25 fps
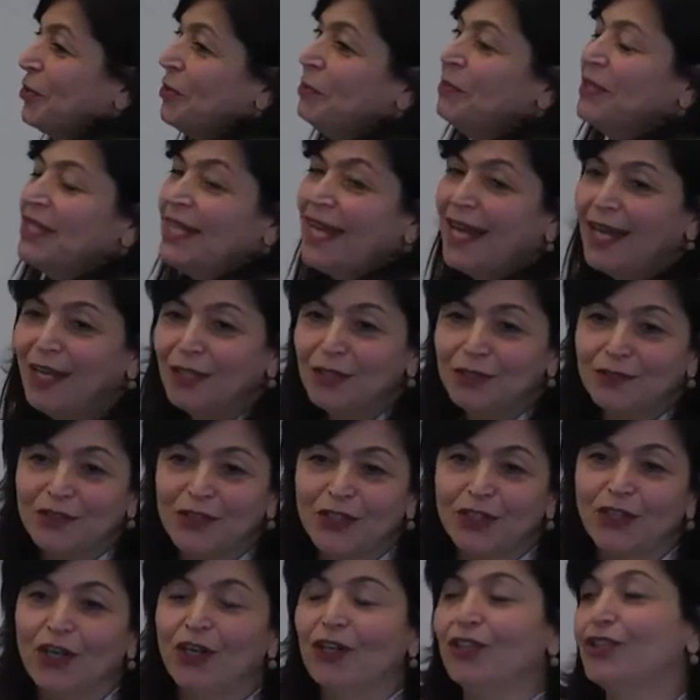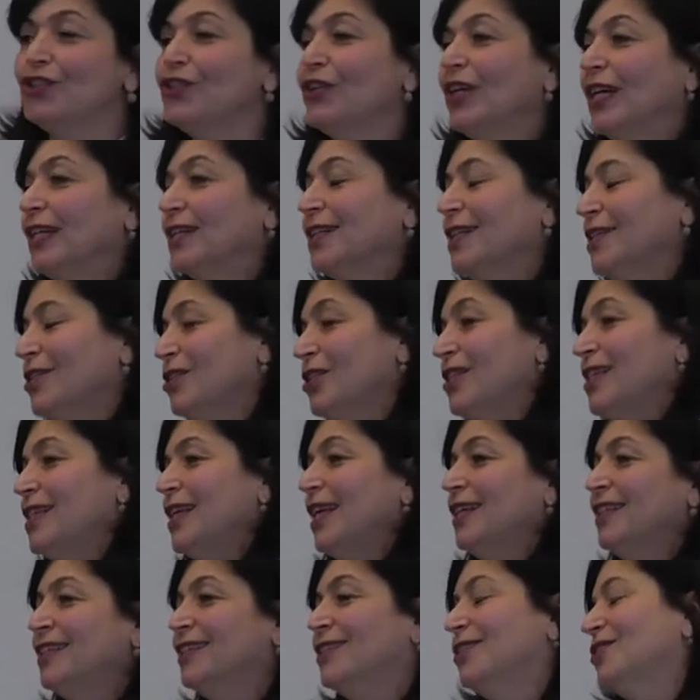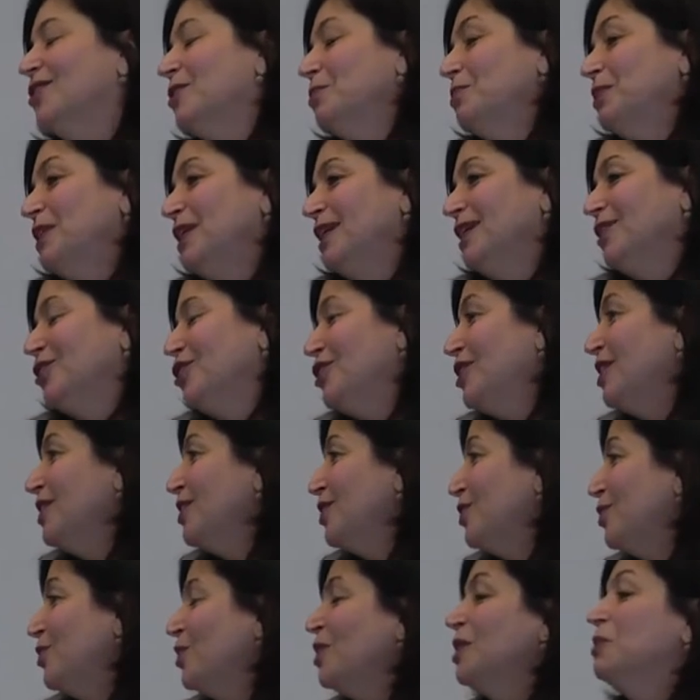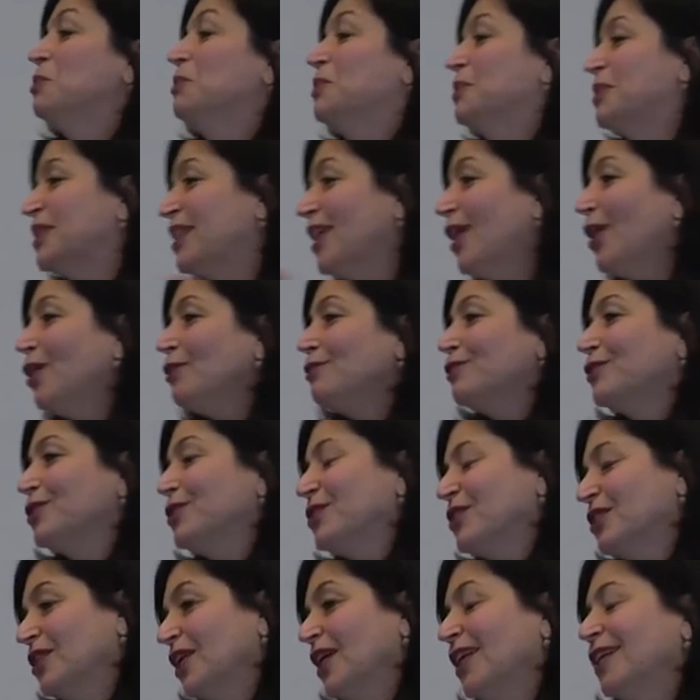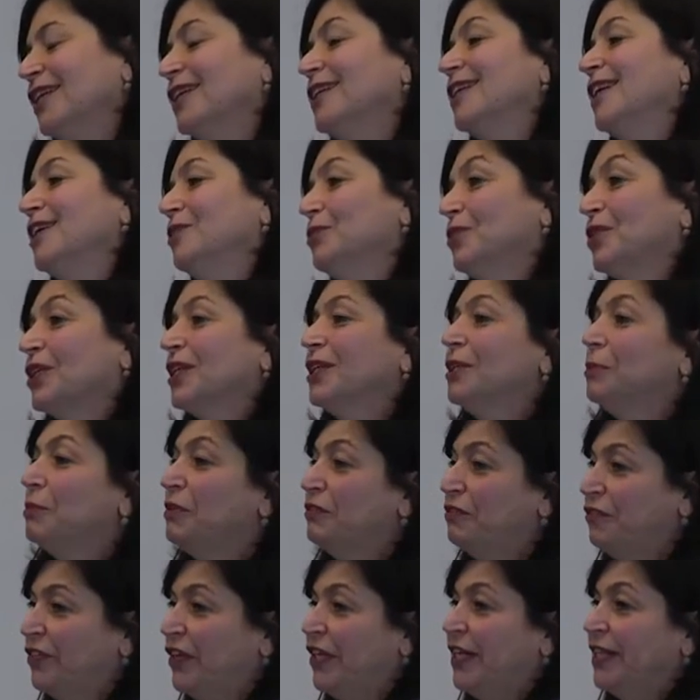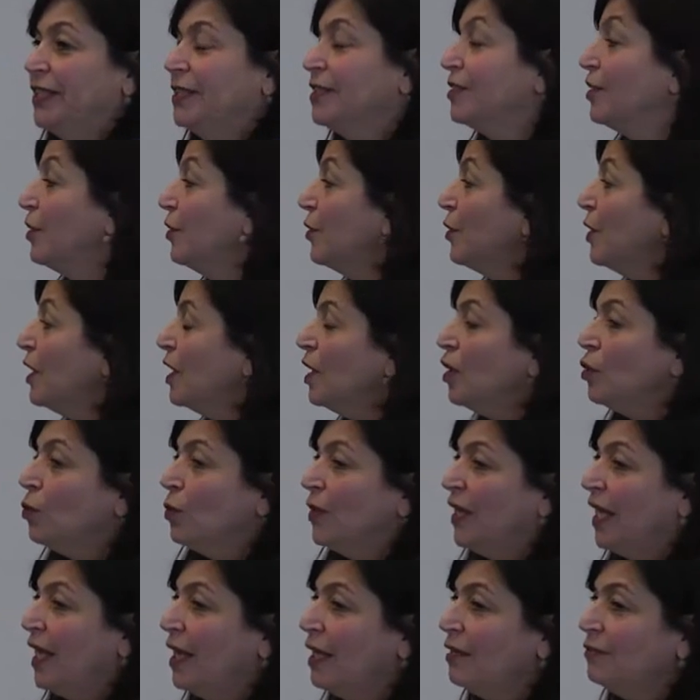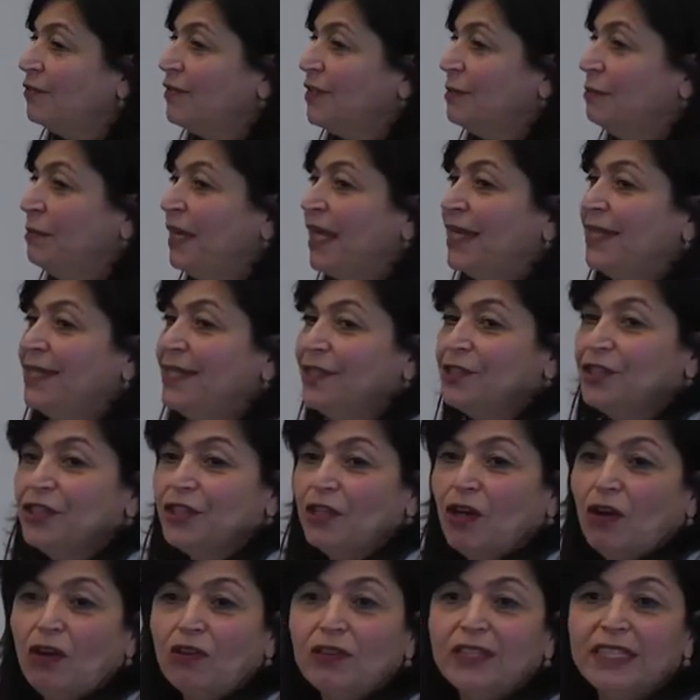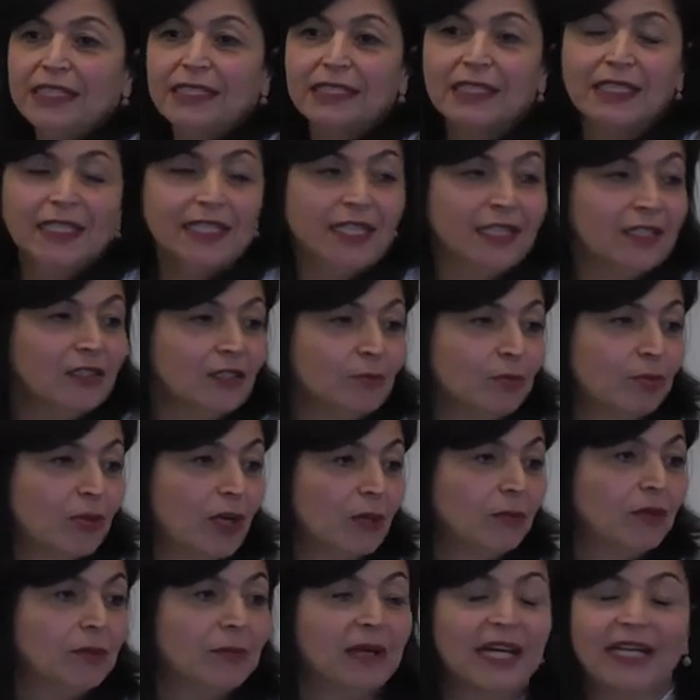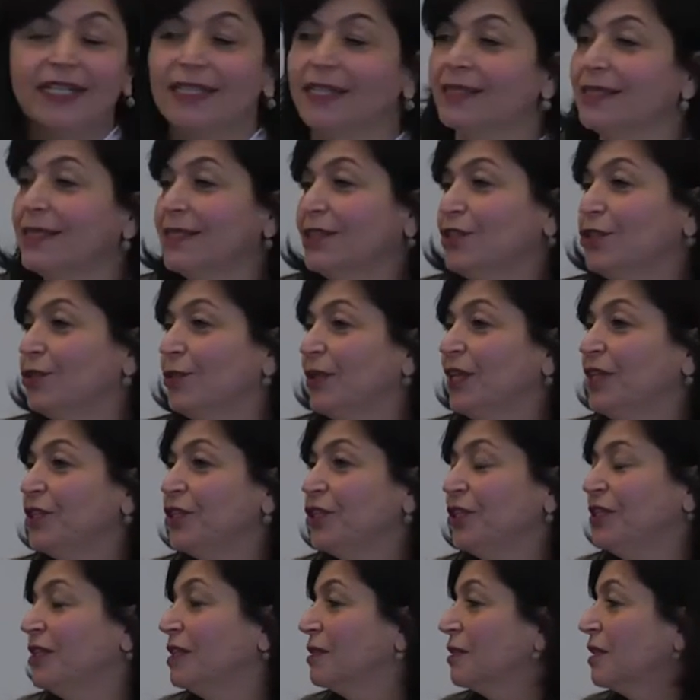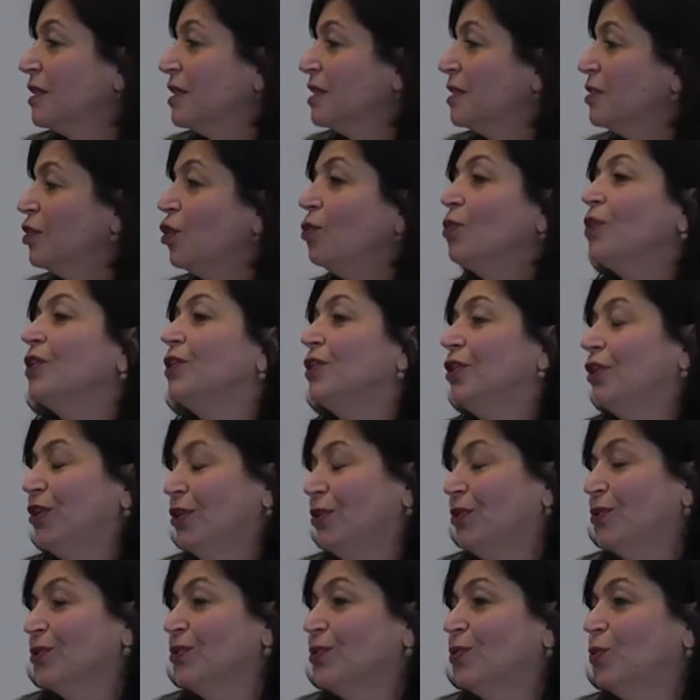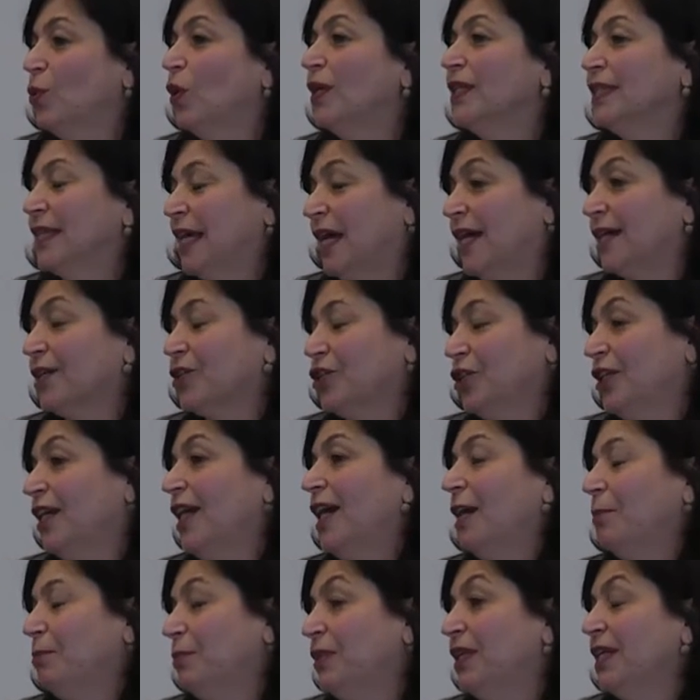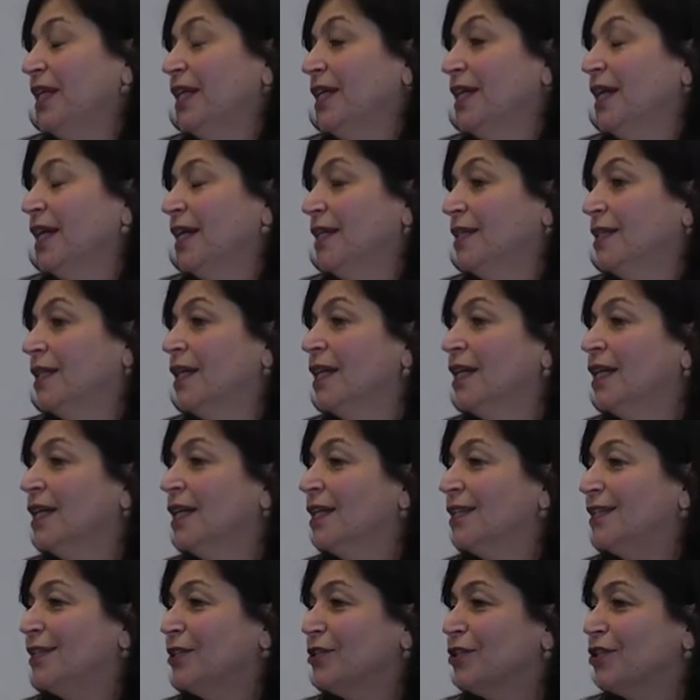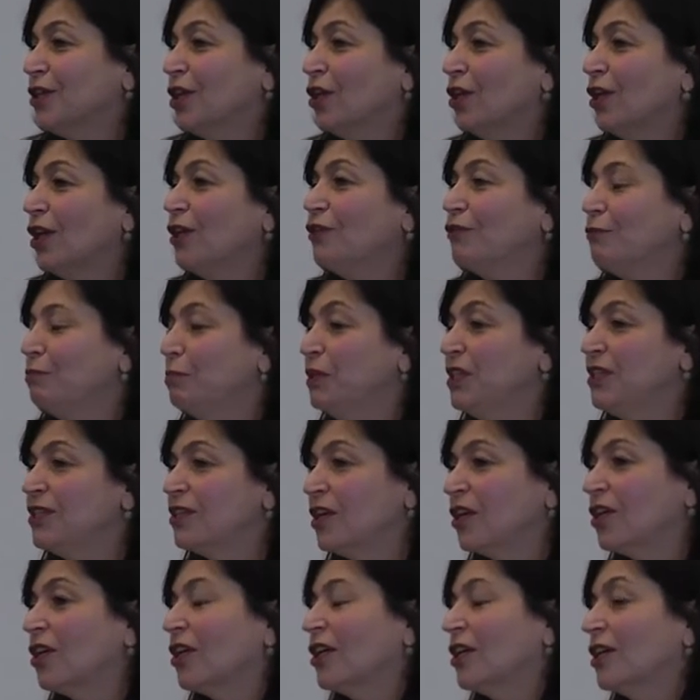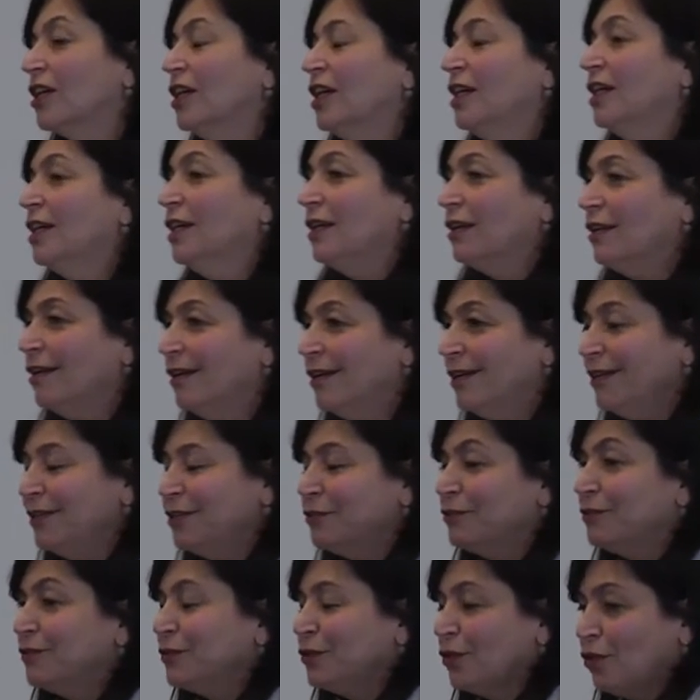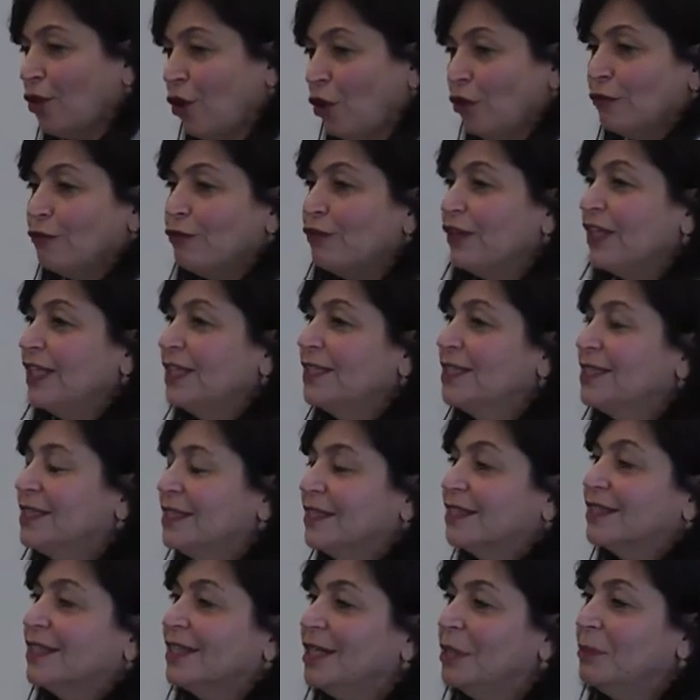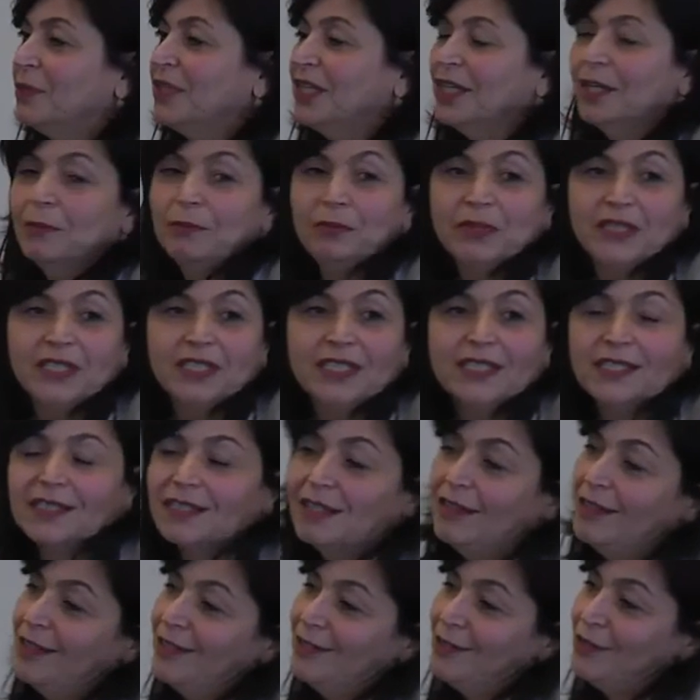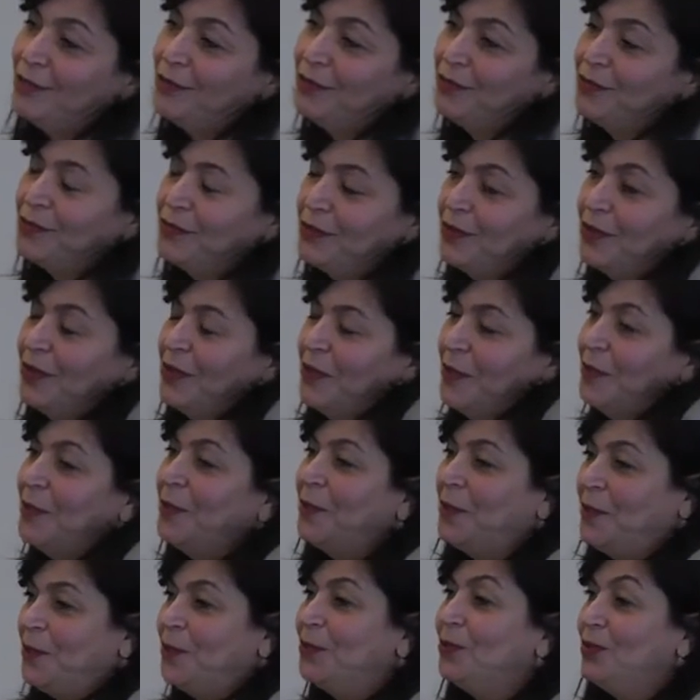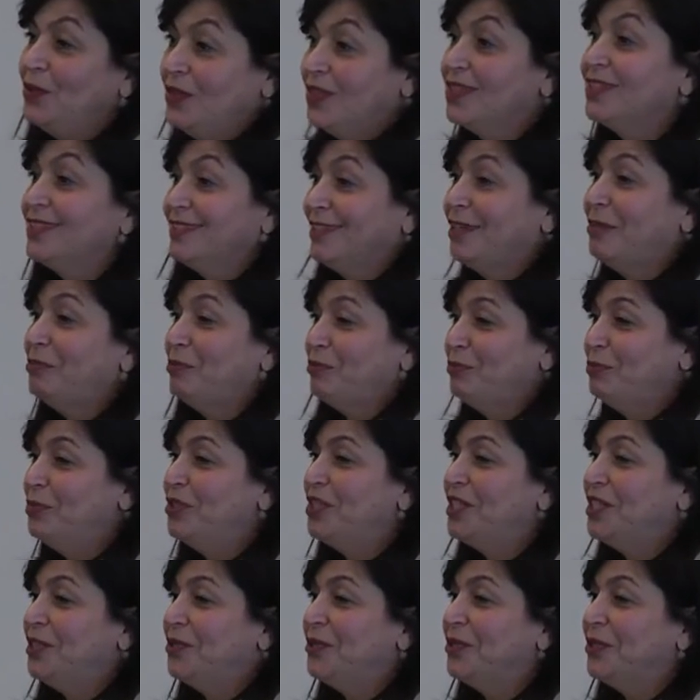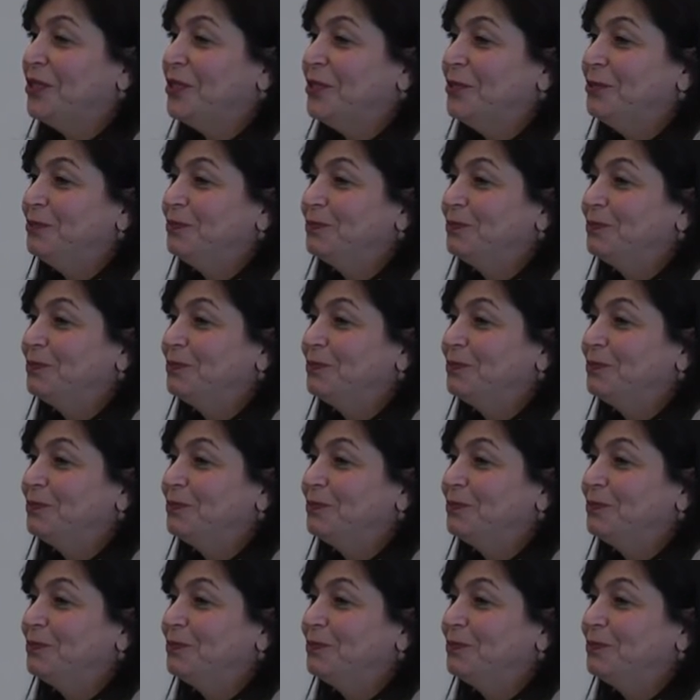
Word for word: agreement out of the contract and just send it to the PhD student himself to sign it and we're going to be fine. So we have to manage all these legal problematic situations because no one knows what's actually happening and there's a lot of bizarre kind of conflicts that are coming up in these kinds of, with this type of material.